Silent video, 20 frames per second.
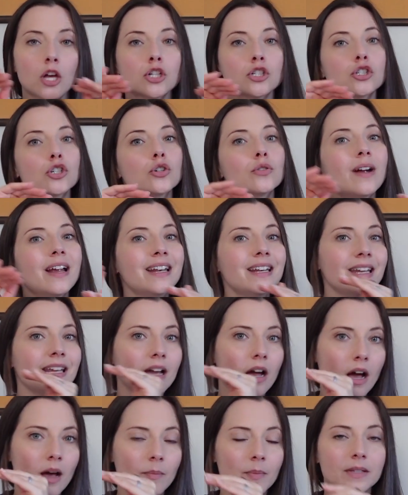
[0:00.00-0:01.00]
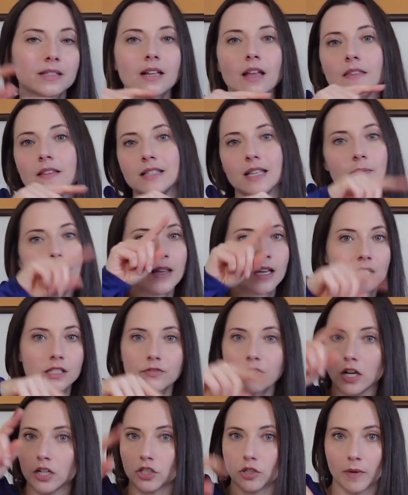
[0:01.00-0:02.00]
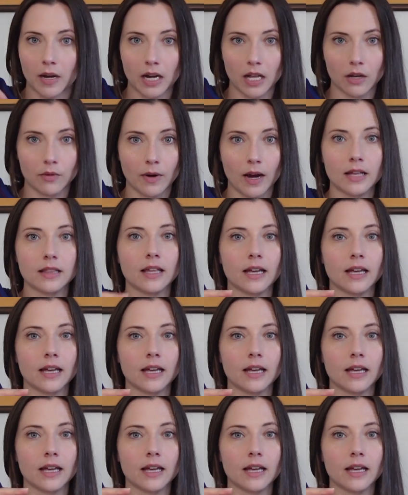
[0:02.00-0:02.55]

Trending up is not the same thing as fluctuating, right?